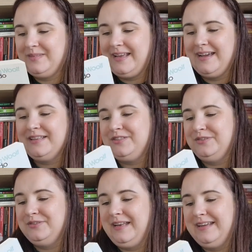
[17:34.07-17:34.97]
they had
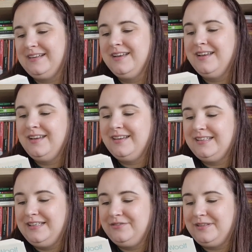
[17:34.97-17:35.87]
to like
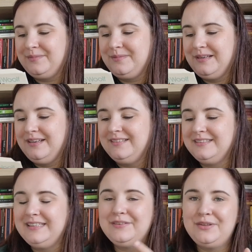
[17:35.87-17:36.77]
give
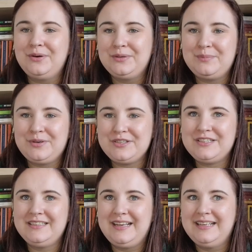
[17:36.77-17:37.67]
the other
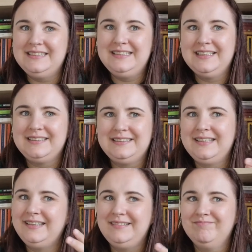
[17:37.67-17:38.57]
person the idea that
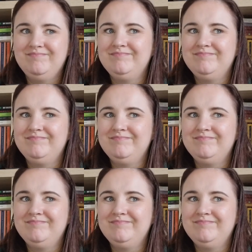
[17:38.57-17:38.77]
they